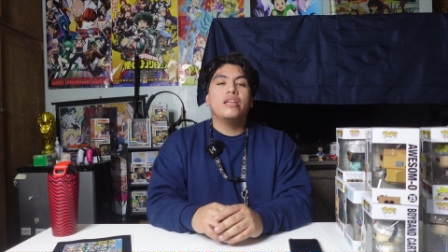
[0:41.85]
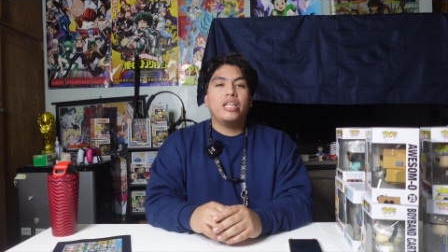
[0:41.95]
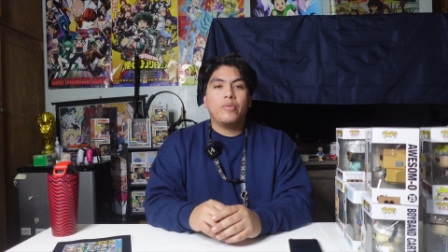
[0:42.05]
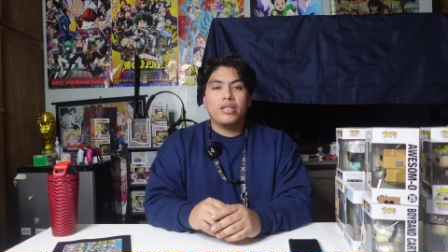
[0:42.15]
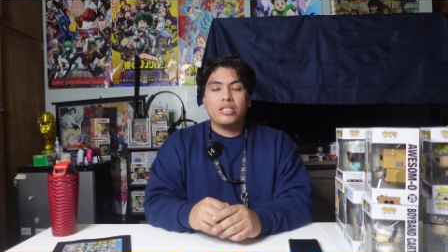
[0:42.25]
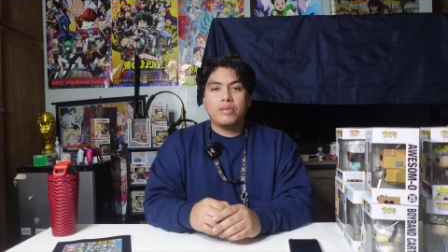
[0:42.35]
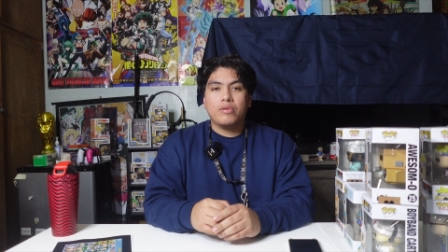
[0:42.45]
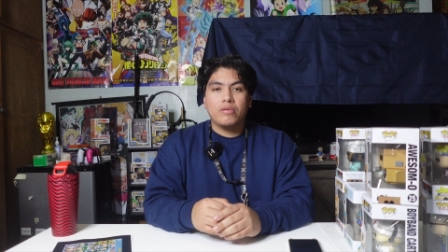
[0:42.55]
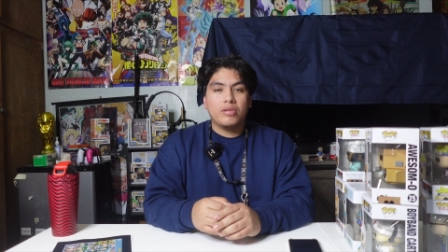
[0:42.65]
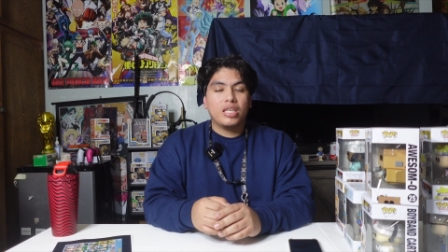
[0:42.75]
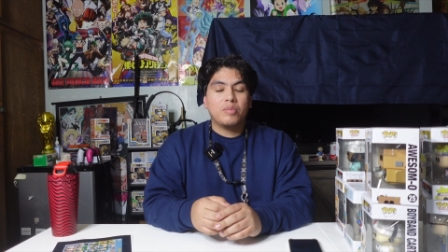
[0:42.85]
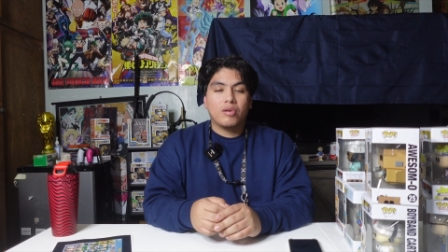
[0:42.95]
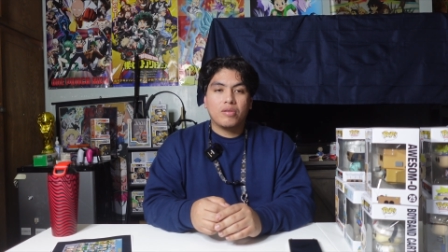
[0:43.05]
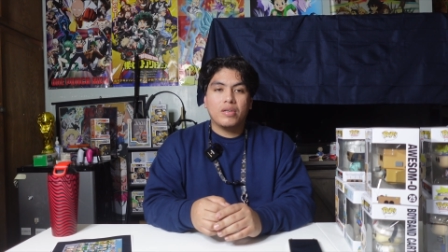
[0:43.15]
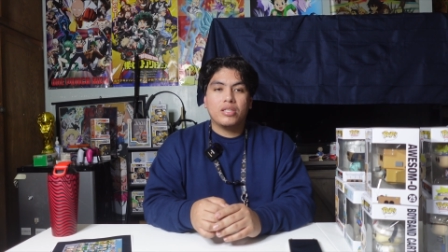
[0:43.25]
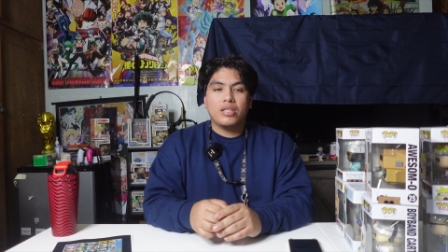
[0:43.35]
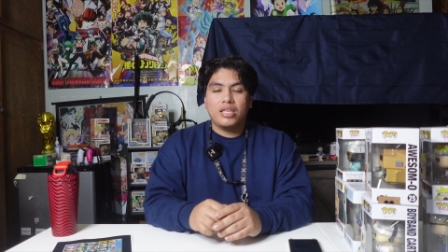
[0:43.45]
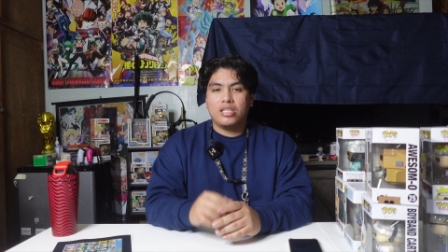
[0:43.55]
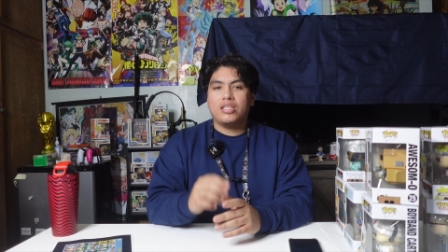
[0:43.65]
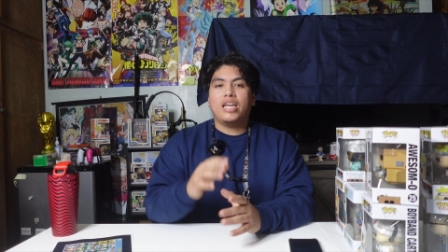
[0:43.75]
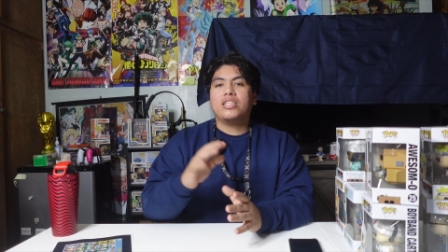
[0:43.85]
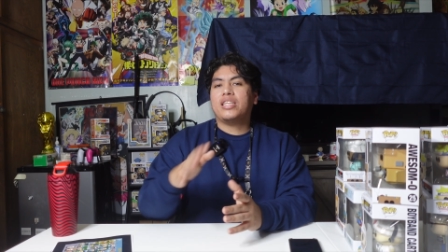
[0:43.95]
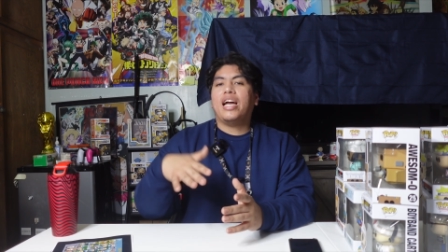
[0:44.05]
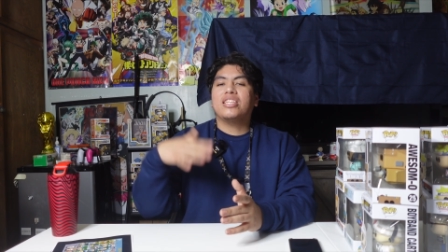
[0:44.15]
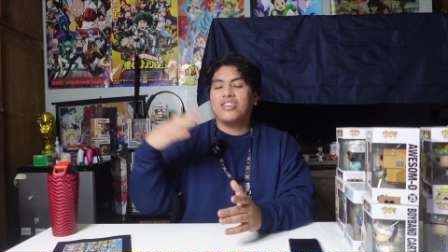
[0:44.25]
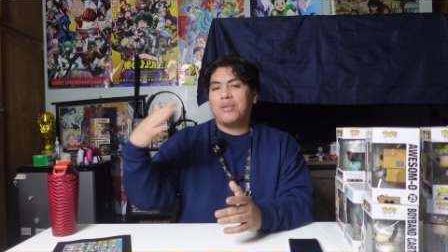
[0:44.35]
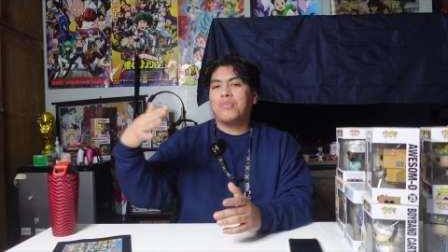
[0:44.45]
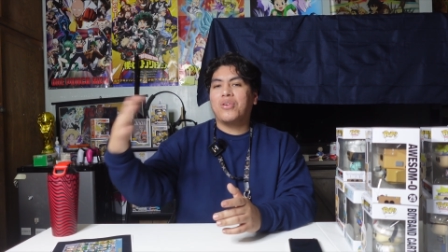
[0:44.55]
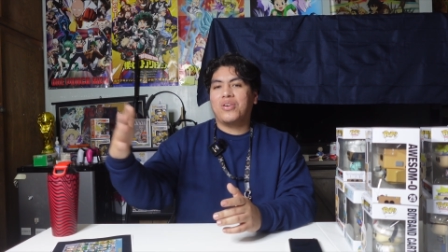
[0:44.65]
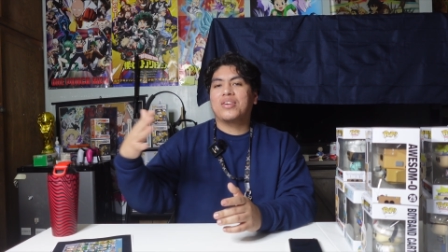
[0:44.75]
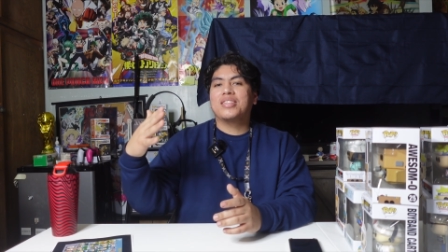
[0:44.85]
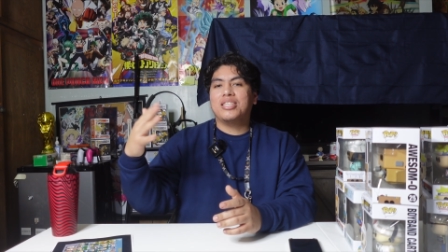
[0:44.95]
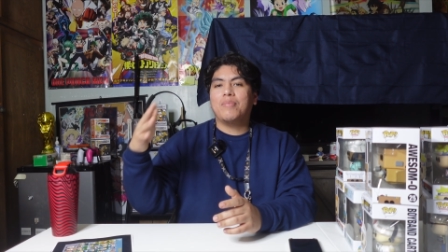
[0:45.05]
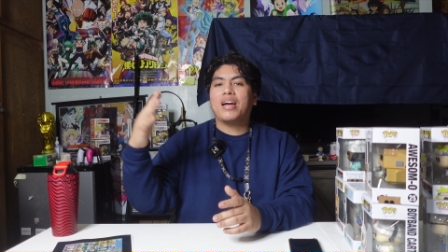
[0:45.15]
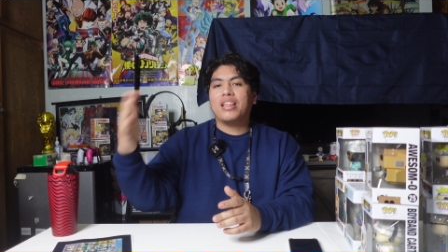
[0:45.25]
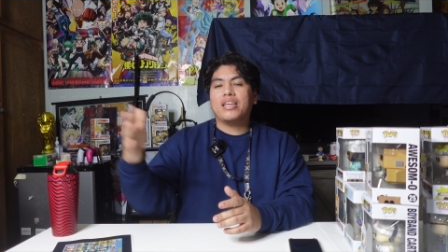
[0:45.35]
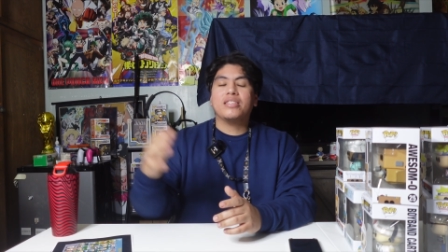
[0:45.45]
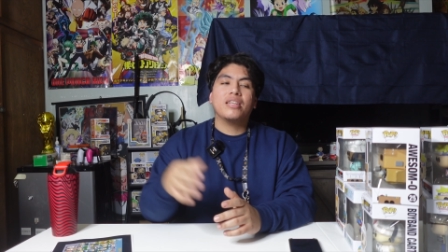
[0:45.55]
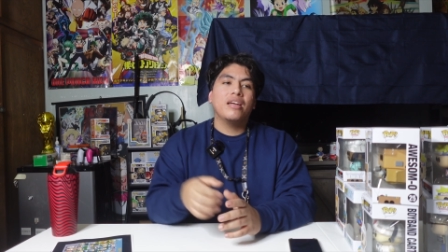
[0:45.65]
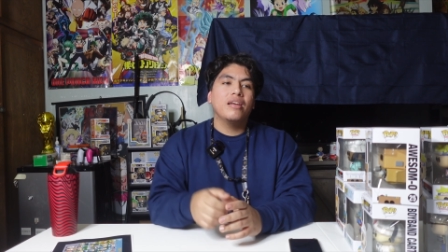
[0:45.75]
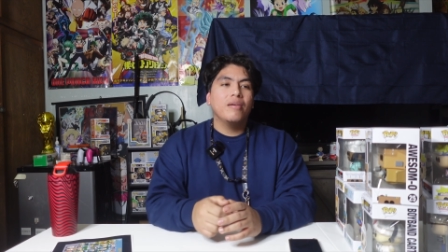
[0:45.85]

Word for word: They released some new South Park ones, so that's just, that just adds on more to my list.